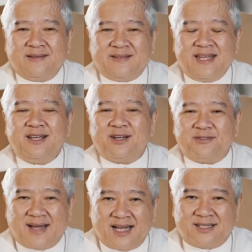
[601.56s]
Think
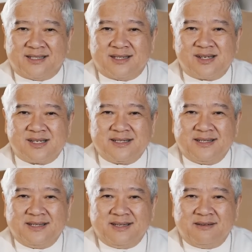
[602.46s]
of
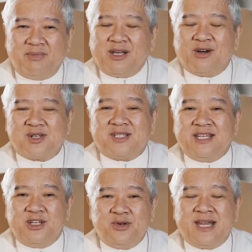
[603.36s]
others, because
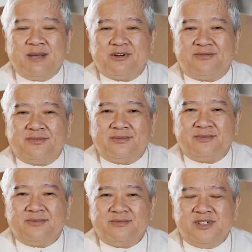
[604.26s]
the new name of
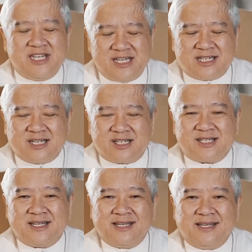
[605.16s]

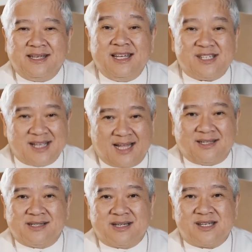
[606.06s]
Jesus is
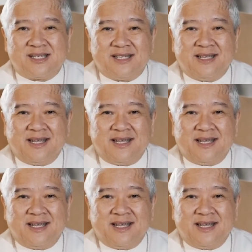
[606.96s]
others.